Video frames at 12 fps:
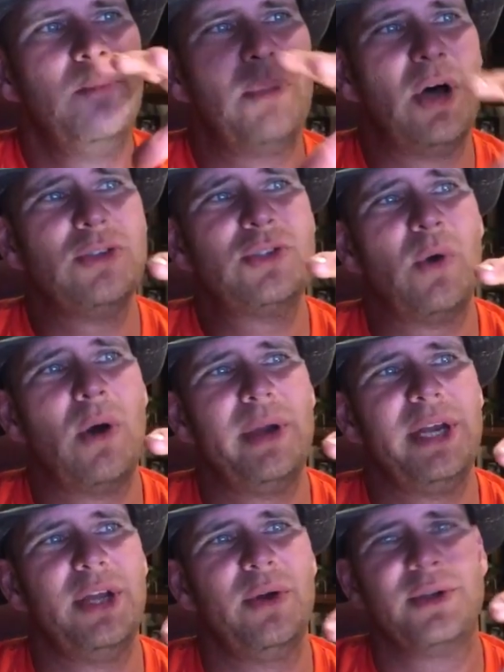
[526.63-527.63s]
Most of what
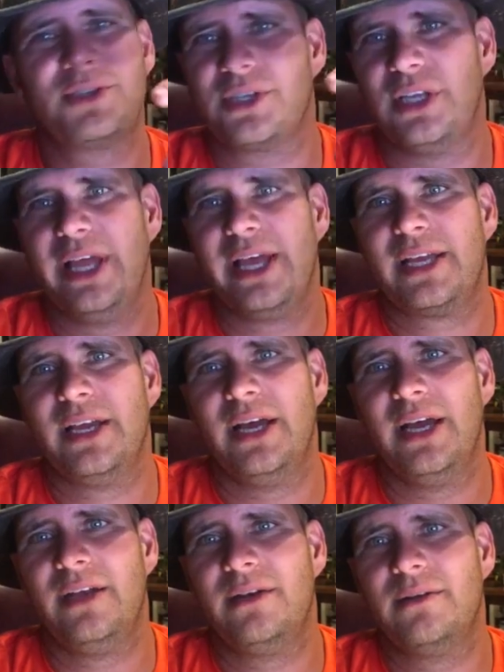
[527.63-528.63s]
we do is select
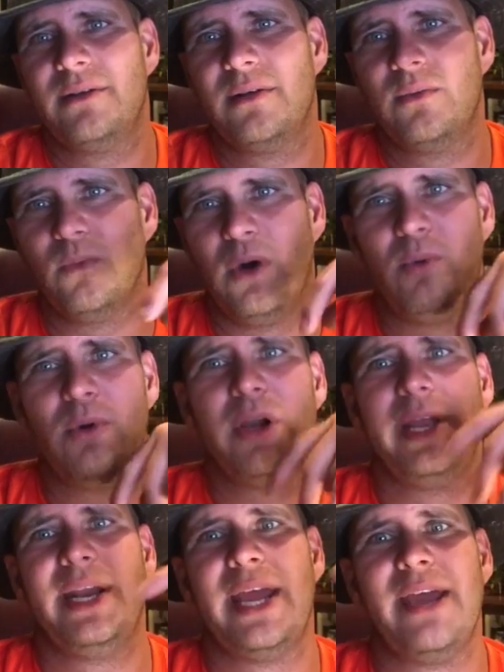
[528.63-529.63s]
cut. What we're
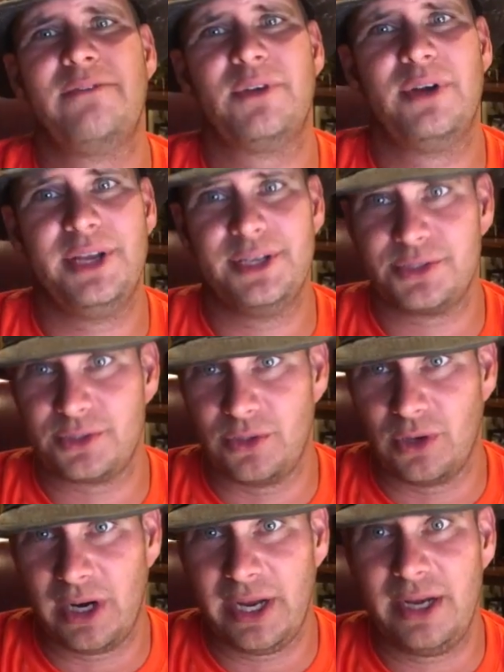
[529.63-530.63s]
in after is
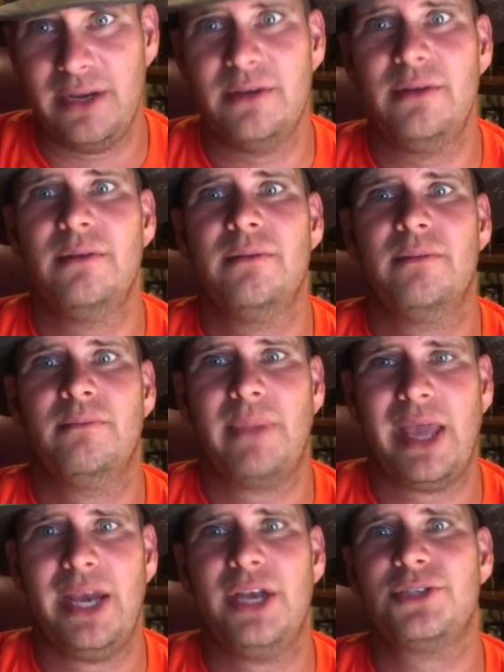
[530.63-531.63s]

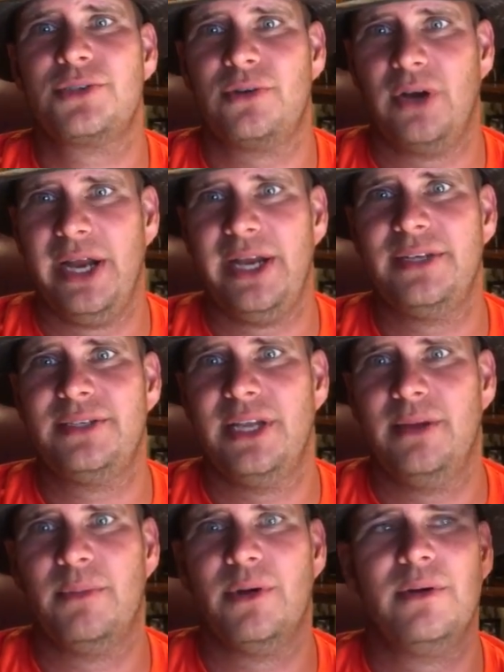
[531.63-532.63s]
managed grade
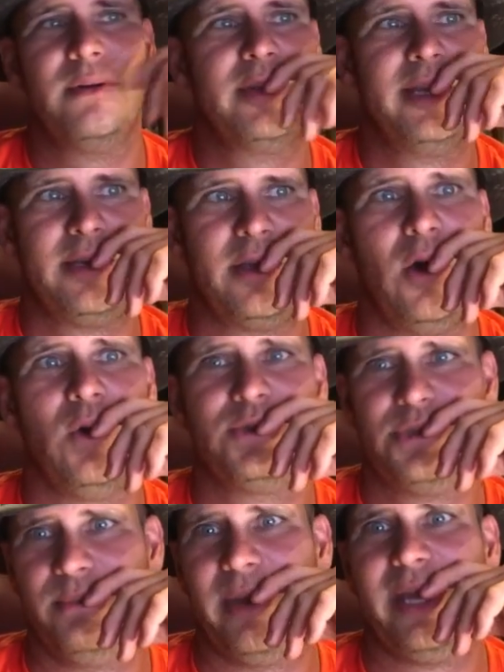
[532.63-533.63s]
timber that goes
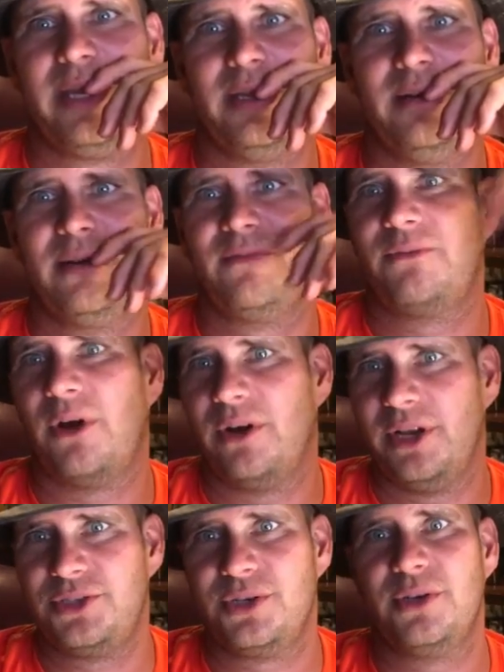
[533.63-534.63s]
to making
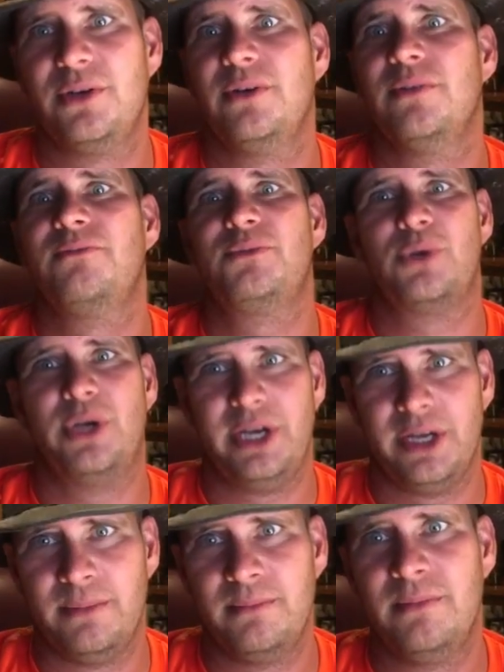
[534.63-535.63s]
furniture,
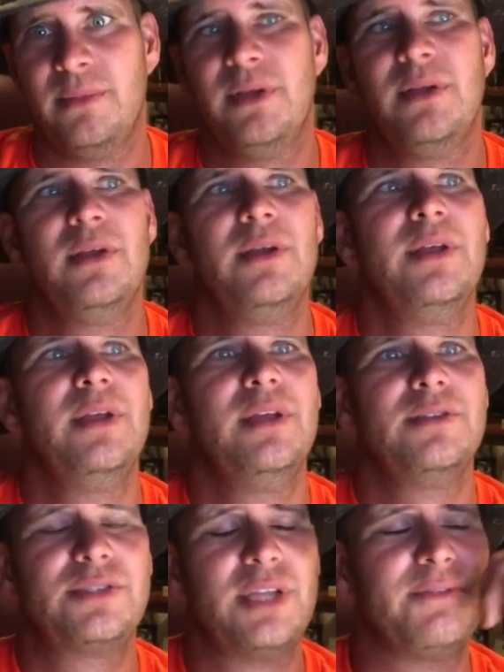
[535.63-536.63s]
trim,
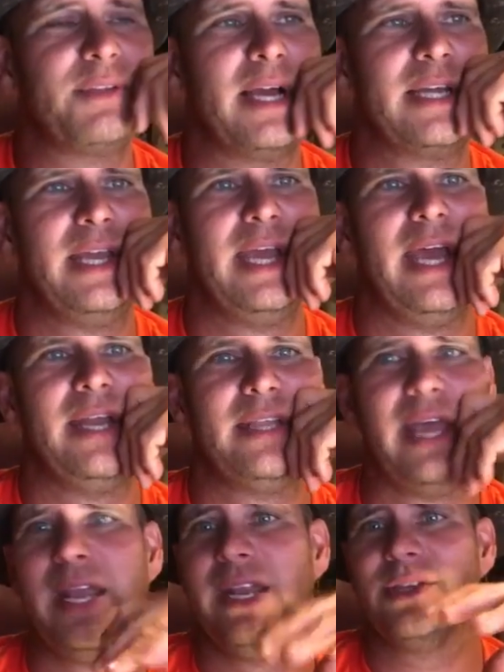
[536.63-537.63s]
stuff like that.
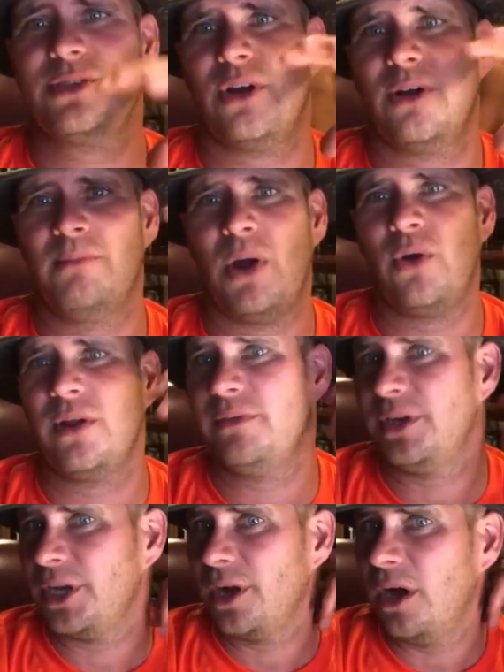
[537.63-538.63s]
That is our motive
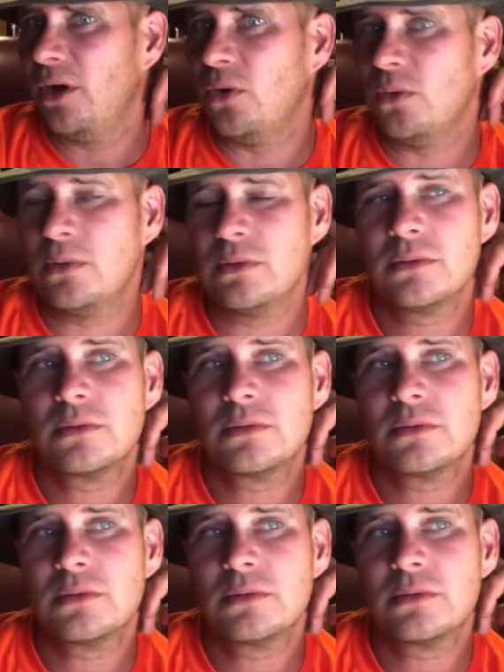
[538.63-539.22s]
and goal.